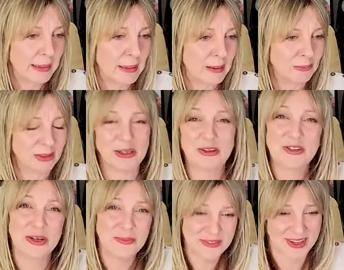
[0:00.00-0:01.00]
little
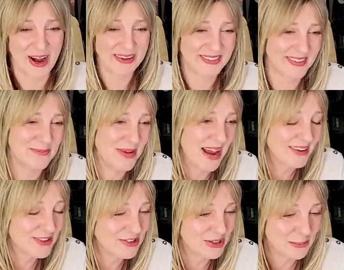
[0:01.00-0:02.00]
gym socks, and
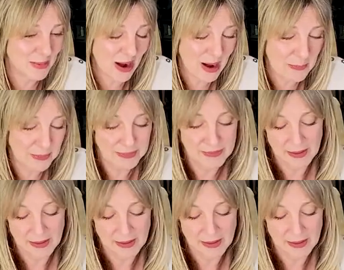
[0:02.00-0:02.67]
bandaging them up